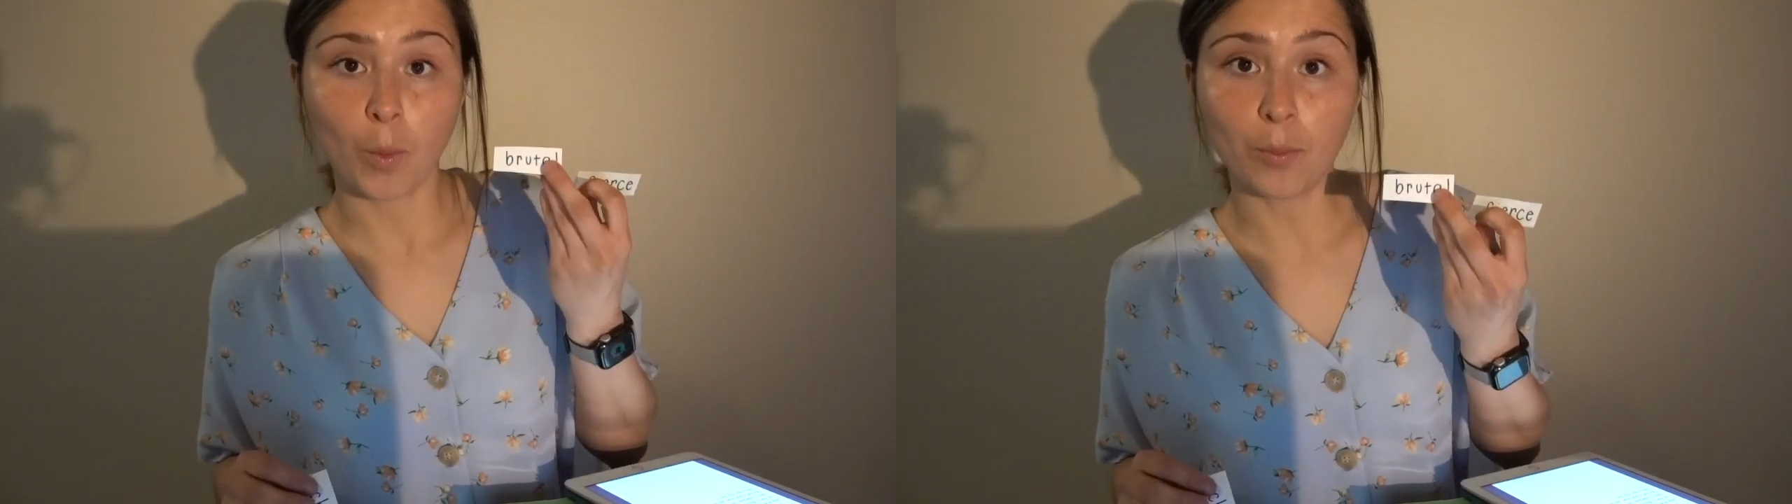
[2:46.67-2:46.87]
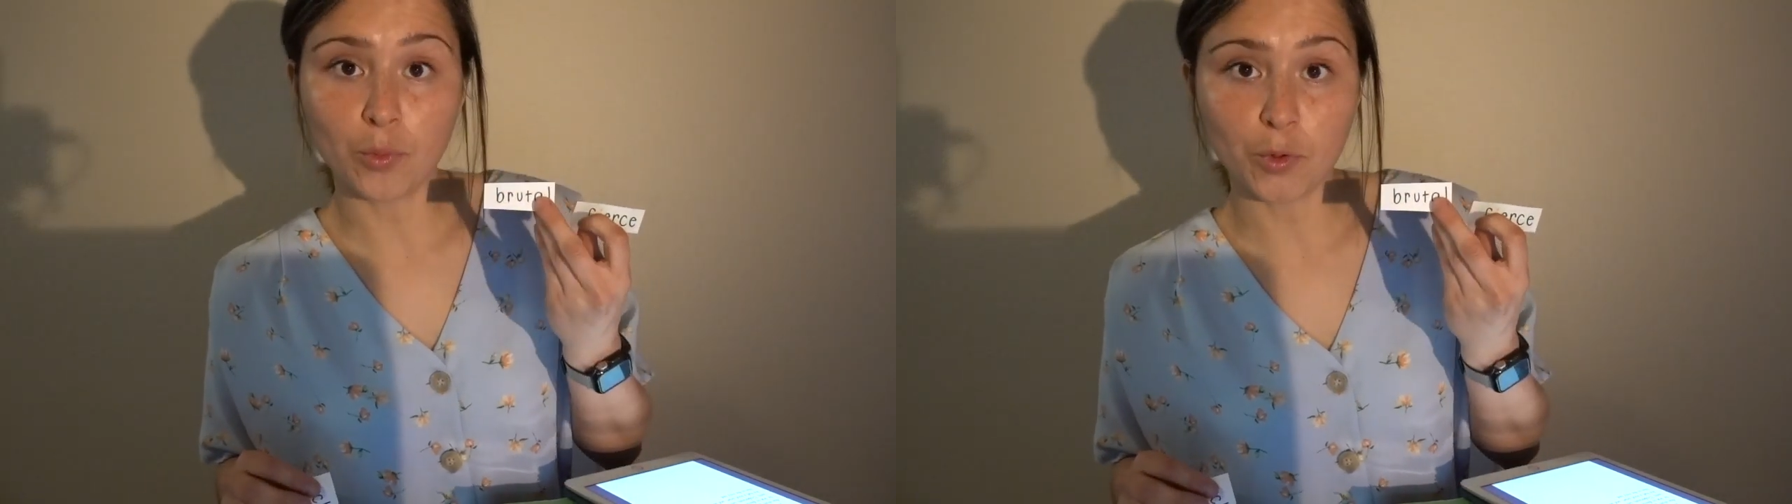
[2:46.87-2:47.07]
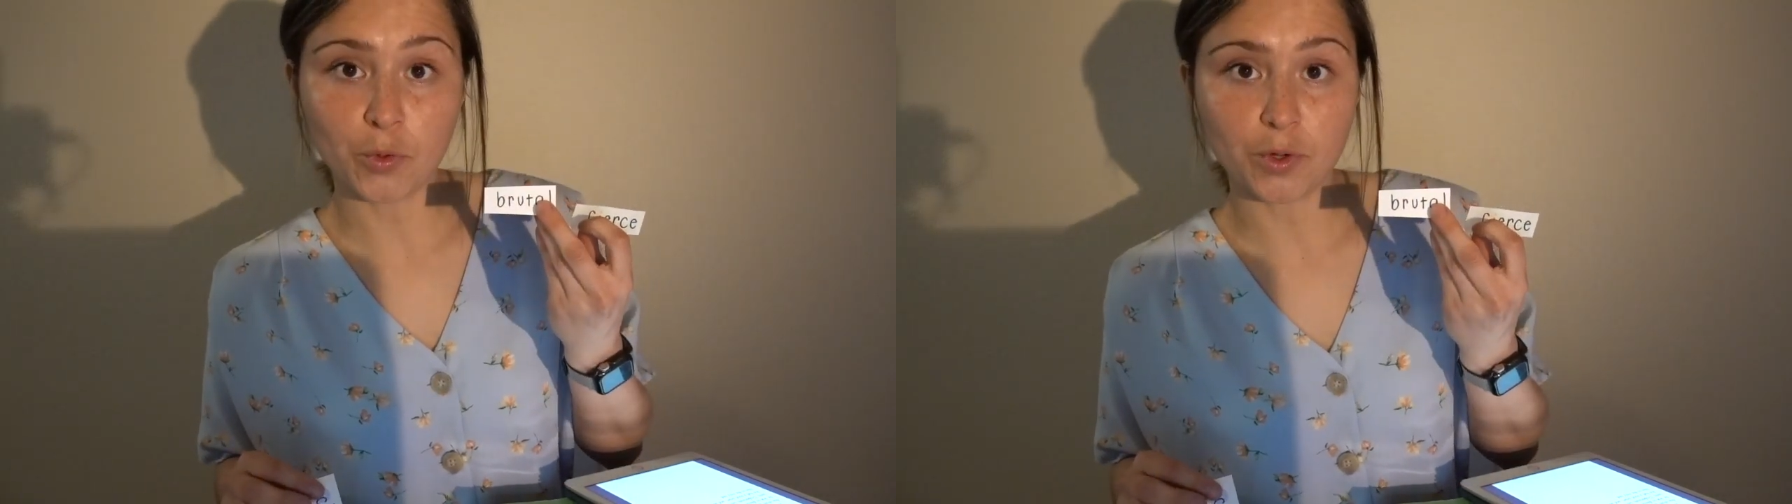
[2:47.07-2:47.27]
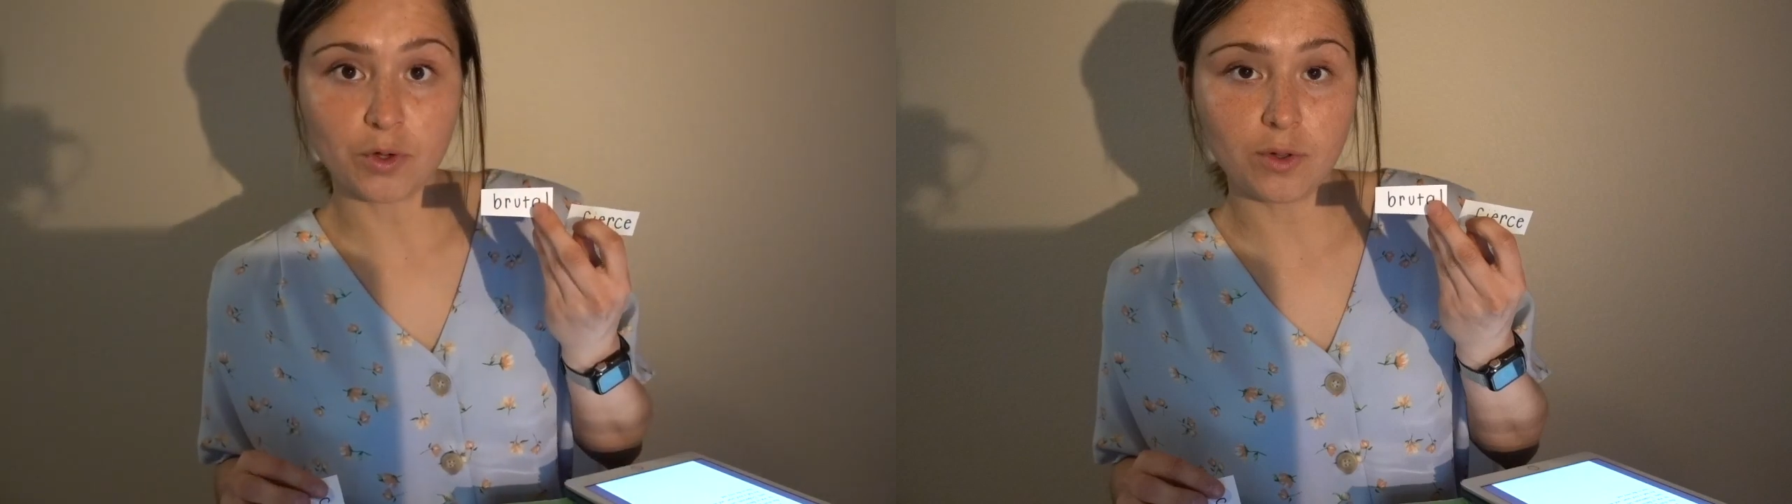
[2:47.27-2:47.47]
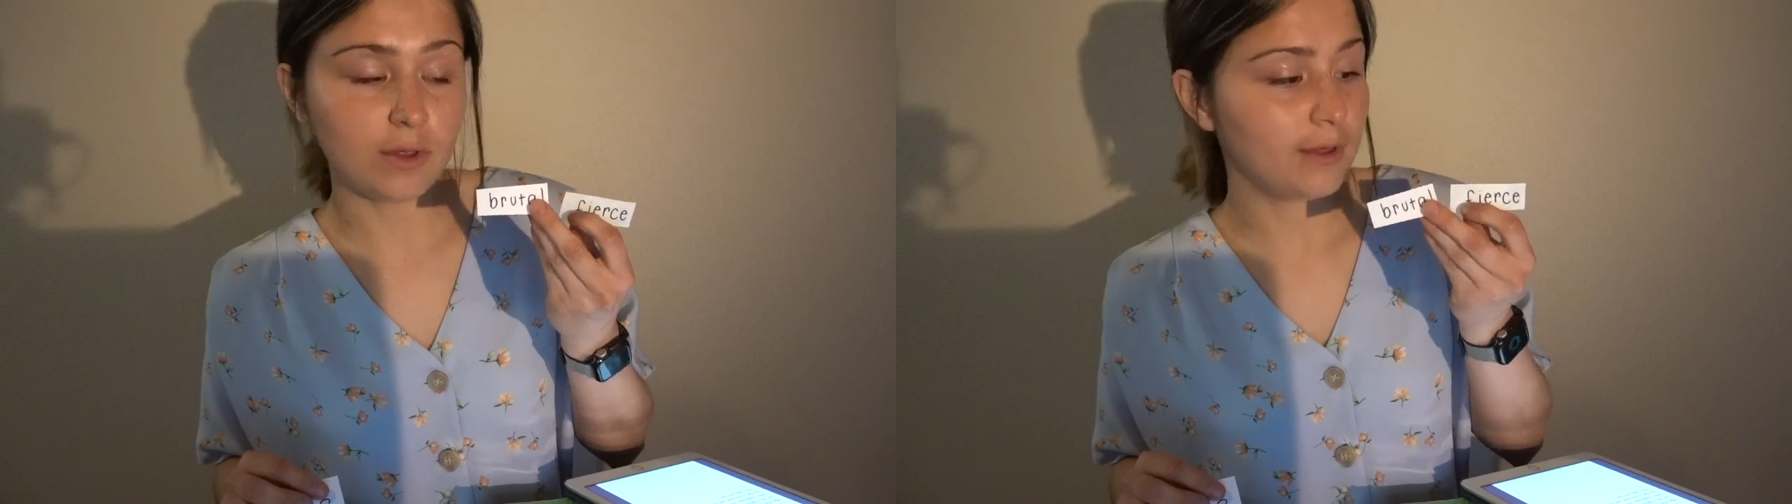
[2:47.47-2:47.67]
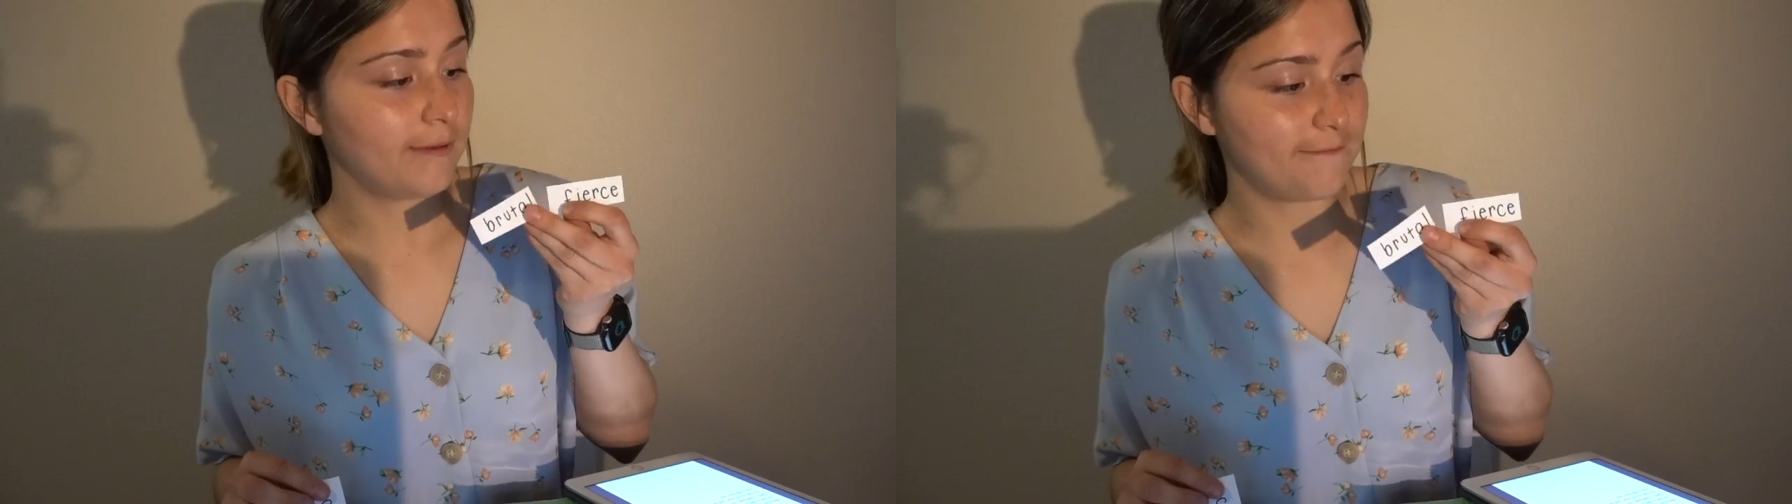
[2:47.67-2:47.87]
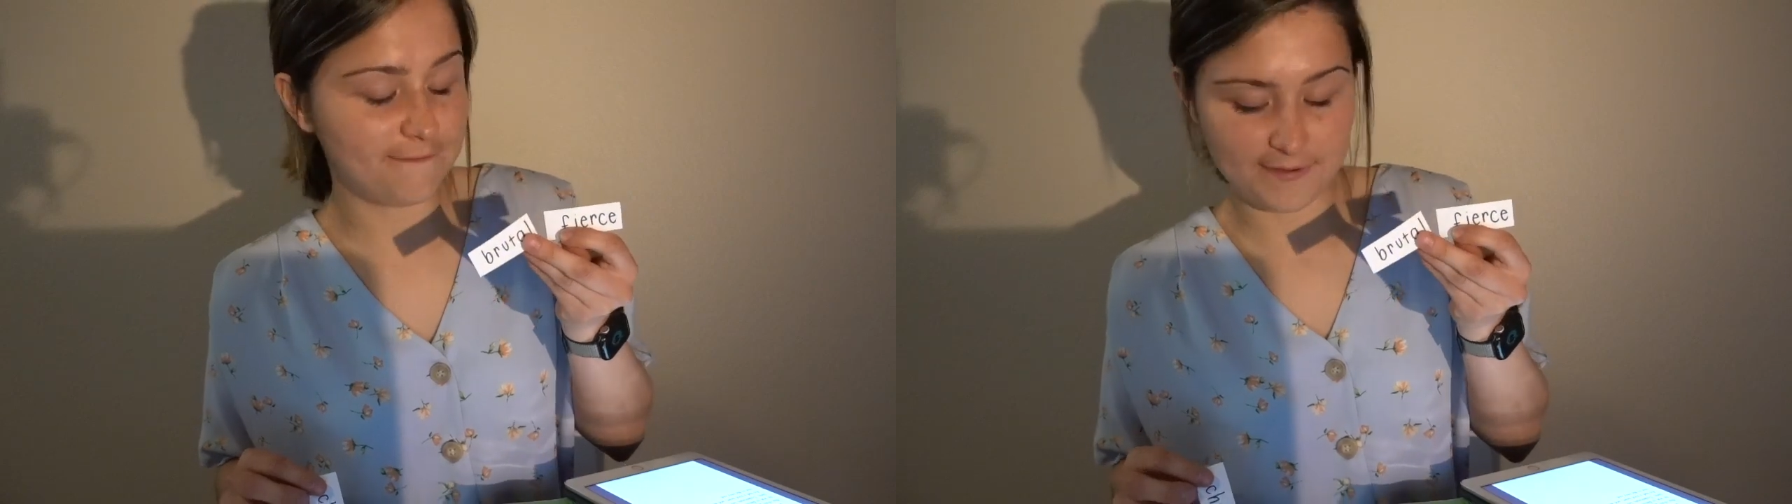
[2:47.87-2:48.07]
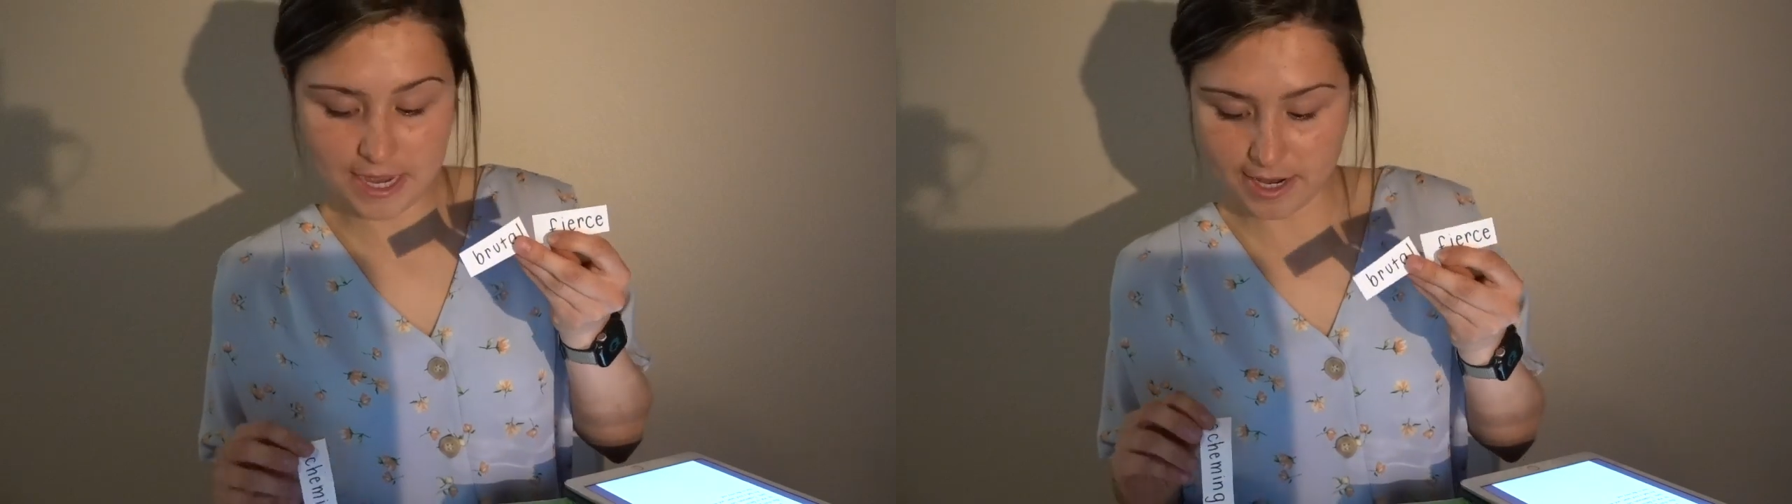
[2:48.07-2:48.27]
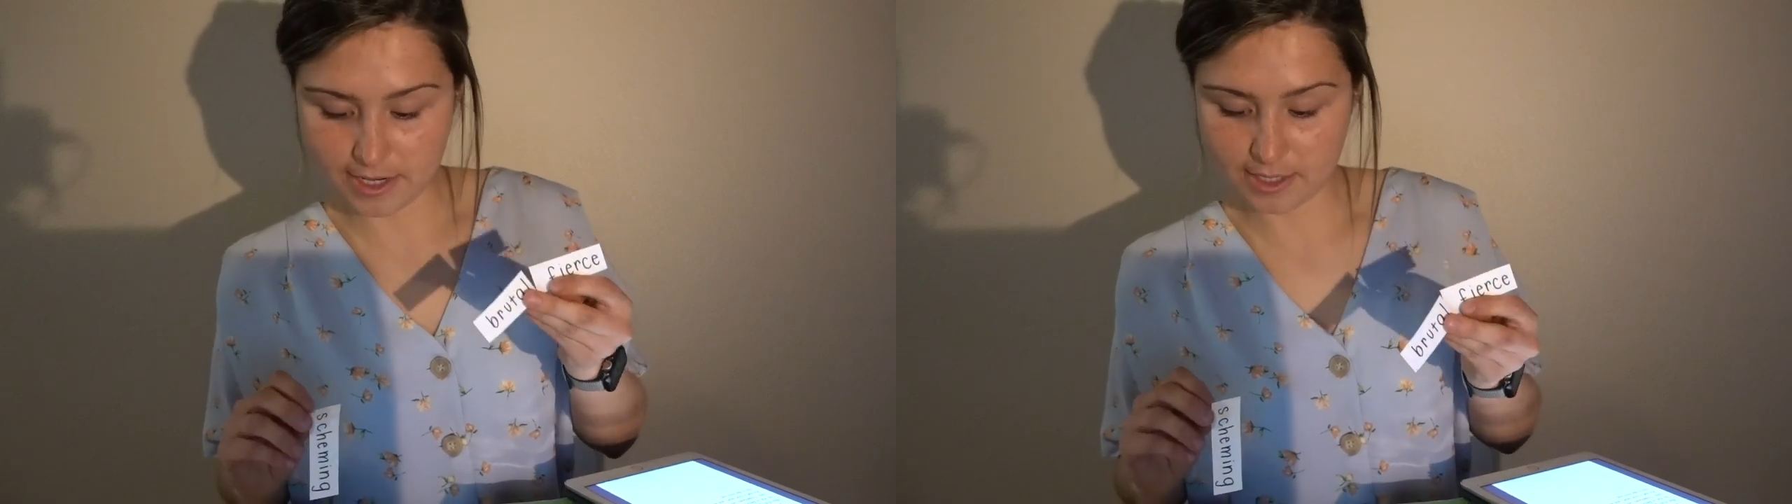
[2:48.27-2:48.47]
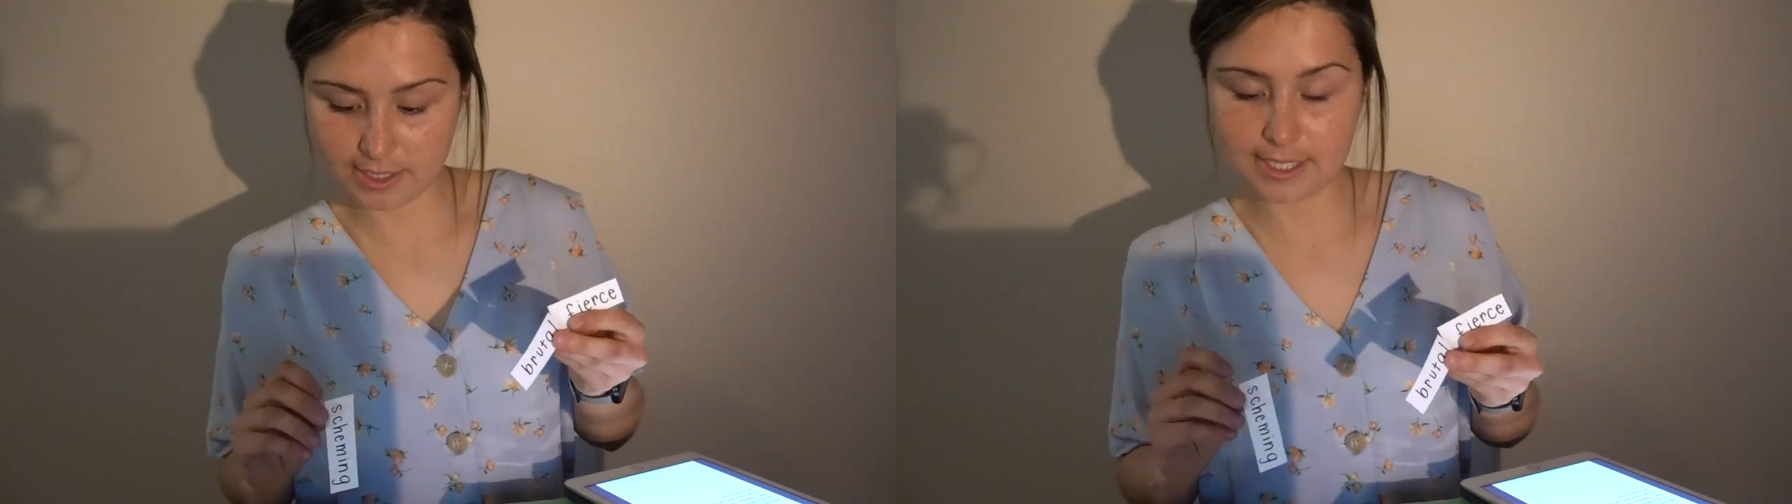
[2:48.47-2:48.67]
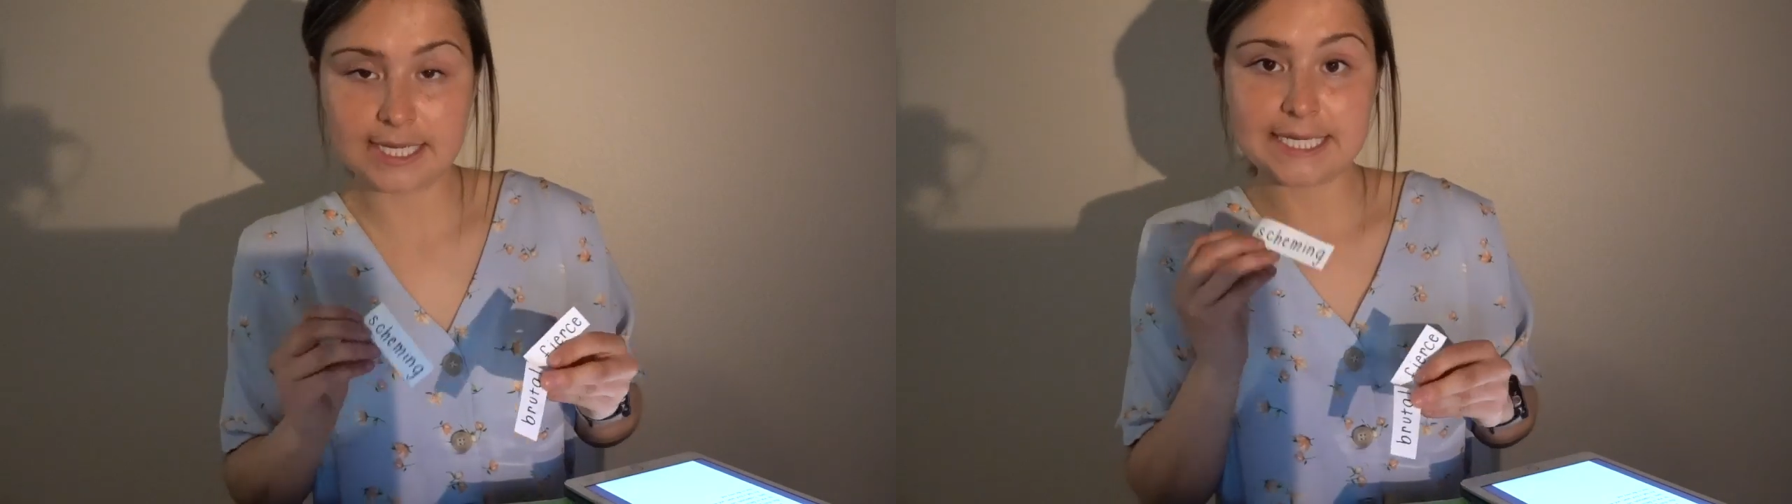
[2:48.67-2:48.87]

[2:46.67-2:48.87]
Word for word: Brutal, fierce,